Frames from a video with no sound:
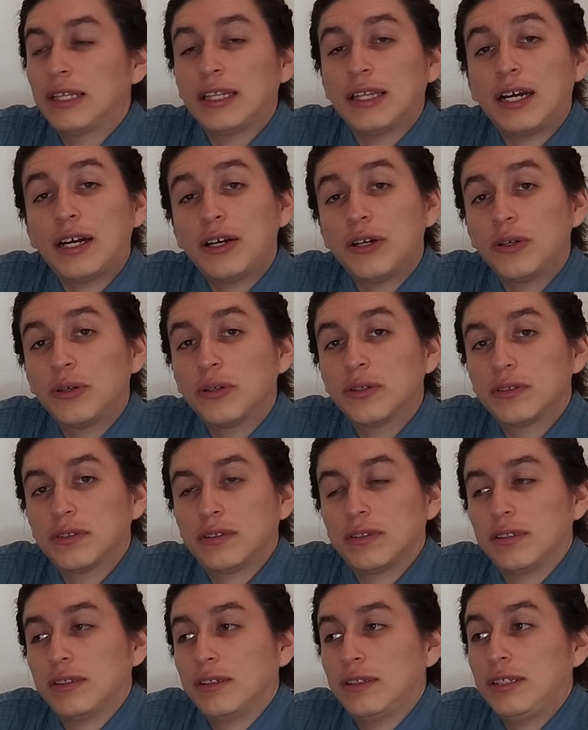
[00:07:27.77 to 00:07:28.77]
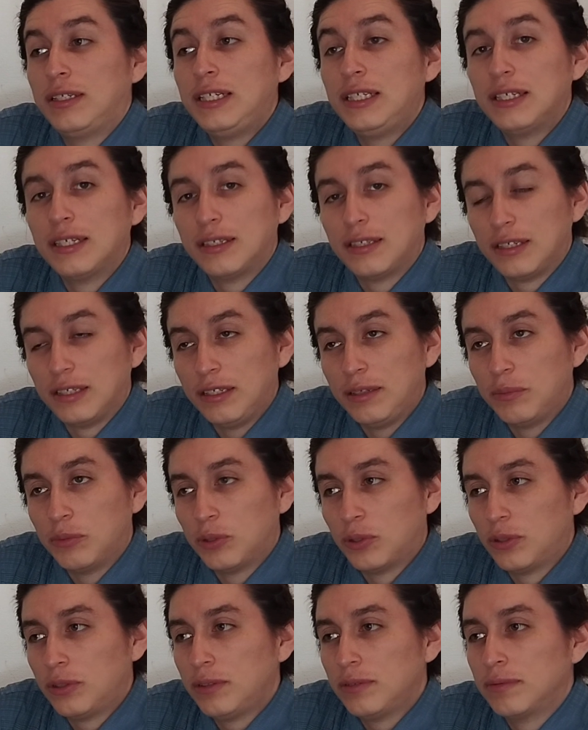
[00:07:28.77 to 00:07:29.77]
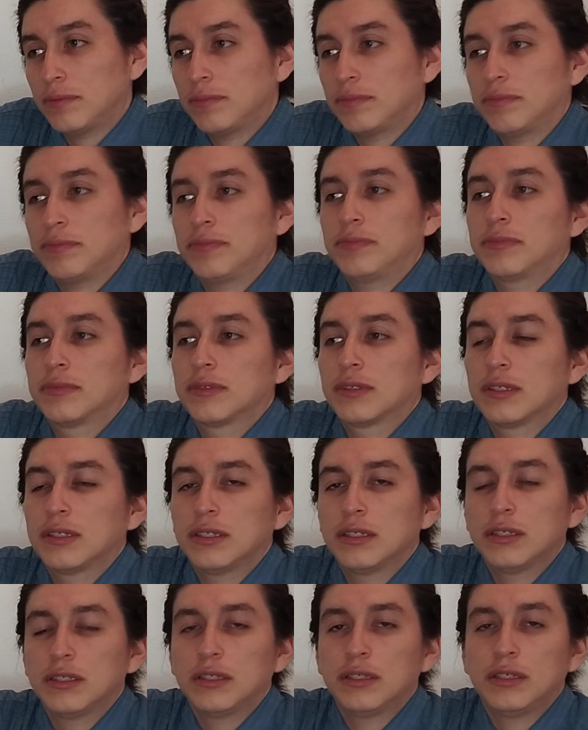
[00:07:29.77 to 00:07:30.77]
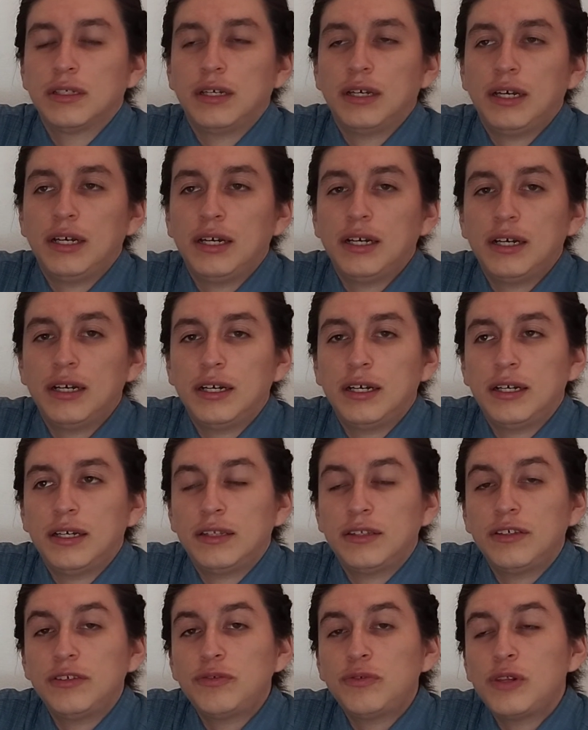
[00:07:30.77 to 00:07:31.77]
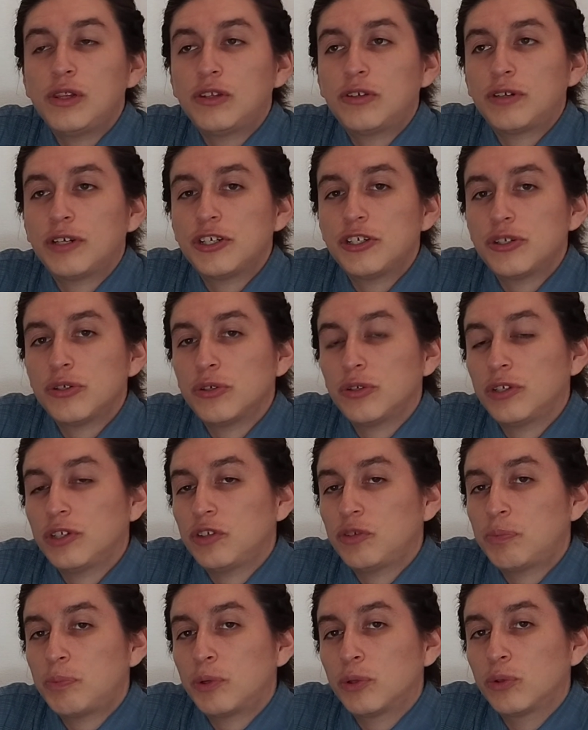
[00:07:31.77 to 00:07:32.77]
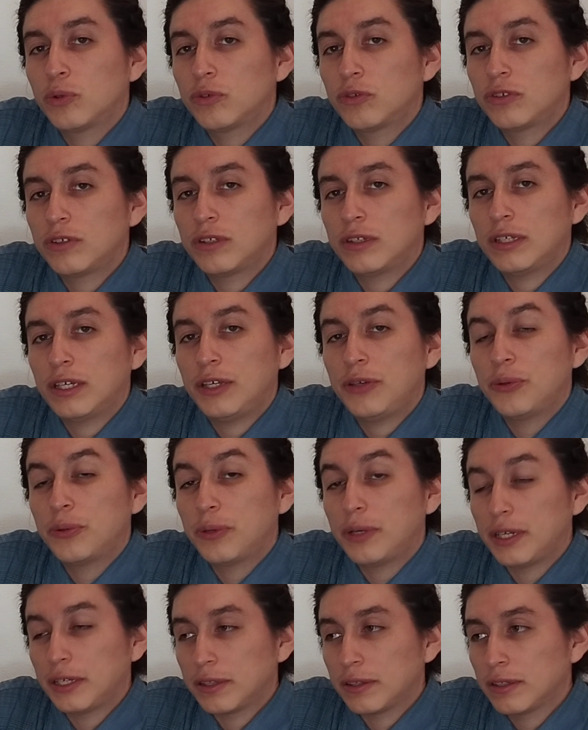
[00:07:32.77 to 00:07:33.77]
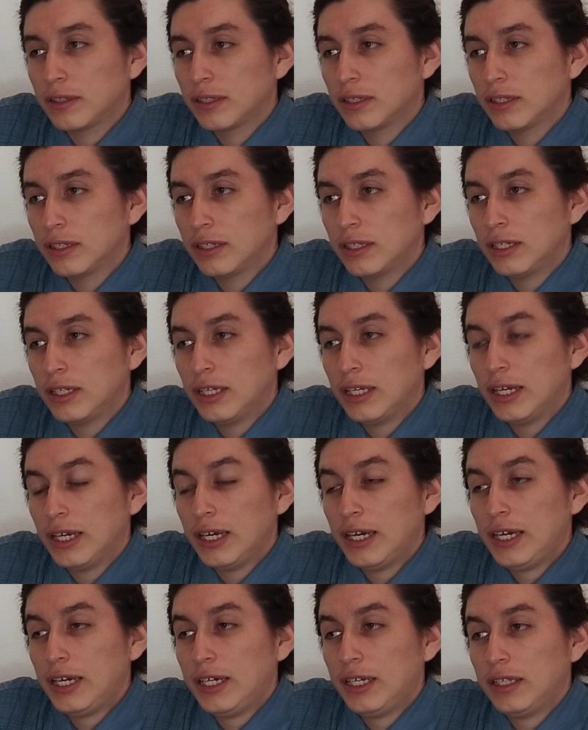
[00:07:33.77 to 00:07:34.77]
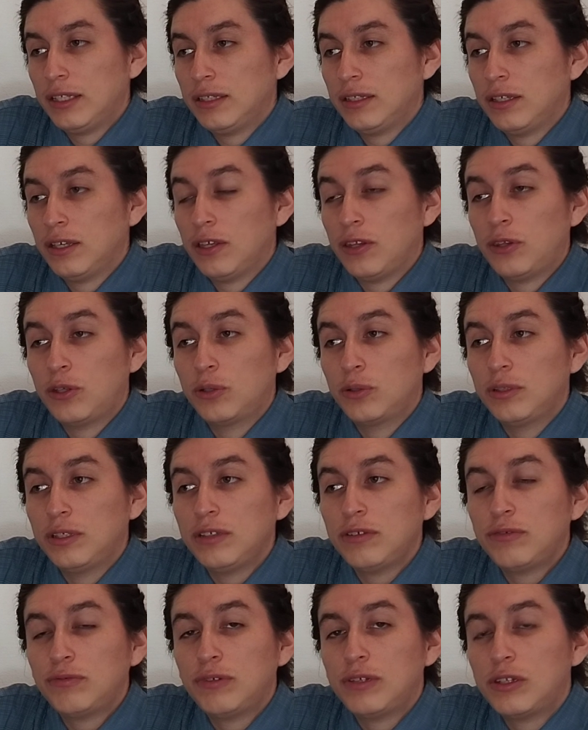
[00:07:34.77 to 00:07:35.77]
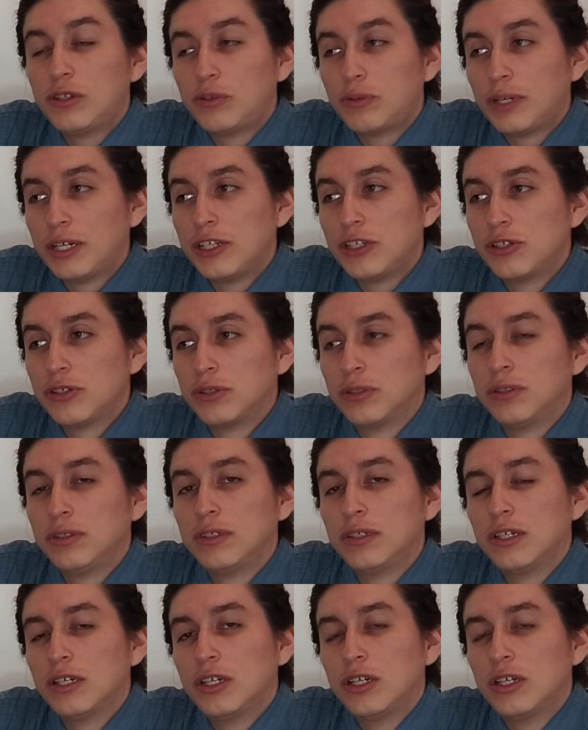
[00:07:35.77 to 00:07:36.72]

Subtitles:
are not needed anymore, this filtration is produced in the urine, and through this filtration,